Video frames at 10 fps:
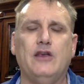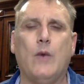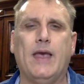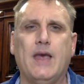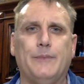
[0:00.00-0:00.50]
you
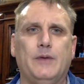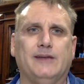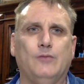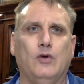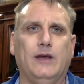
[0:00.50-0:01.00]
wake up the
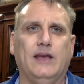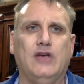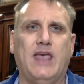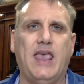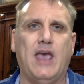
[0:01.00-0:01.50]
next morning and
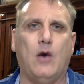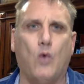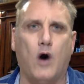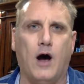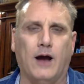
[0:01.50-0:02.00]
you can't
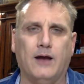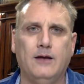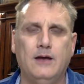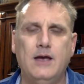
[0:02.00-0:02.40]
walk.